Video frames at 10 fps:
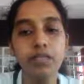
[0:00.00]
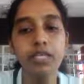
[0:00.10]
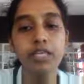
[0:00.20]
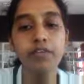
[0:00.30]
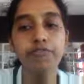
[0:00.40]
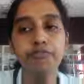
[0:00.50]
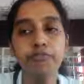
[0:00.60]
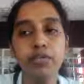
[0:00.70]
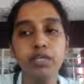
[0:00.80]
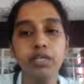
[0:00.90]
If
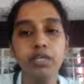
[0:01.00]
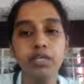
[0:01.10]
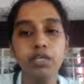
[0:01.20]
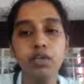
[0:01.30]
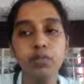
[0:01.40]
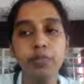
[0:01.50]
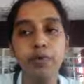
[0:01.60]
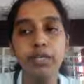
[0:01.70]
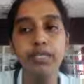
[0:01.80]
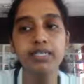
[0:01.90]
Q
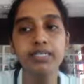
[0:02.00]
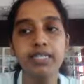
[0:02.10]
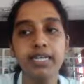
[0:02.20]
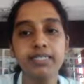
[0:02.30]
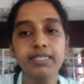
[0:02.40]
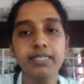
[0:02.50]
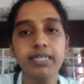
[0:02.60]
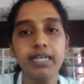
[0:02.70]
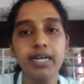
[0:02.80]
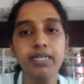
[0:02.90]
point is
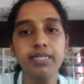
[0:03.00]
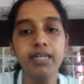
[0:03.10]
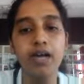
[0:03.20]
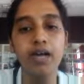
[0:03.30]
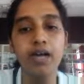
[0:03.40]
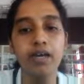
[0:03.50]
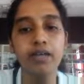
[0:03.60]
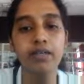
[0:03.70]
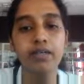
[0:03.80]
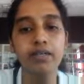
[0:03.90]
selected at
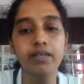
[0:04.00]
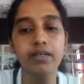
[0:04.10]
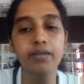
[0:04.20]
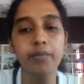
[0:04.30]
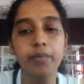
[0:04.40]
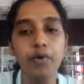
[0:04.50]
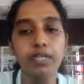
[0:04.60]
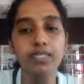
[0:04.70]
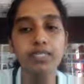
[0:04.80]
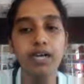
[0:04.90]

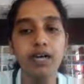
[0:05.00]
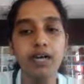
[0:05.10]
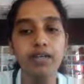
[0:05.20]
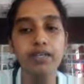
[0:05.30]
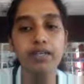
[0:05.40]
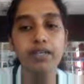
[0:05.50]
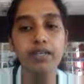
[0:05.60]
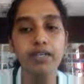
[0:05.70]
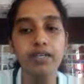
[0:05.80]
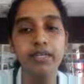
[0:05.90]
point R,
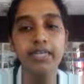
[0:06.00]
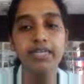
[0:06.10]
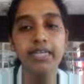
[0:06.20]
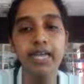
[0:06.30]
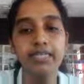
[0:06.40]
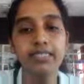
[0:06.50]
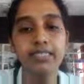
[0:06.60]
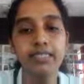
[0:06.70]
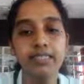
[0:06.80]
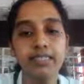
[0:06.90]
it acts
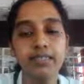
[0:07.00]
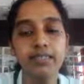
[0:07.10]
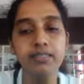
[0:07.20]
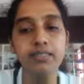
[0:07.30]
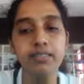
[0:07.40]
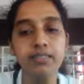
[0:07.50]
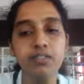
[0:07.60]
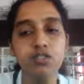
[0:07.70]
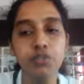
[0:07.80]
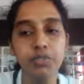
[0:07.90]
as a
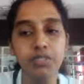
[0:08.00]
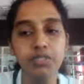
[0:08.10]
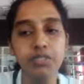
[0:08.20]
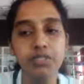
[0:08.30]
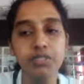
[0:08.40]
switch.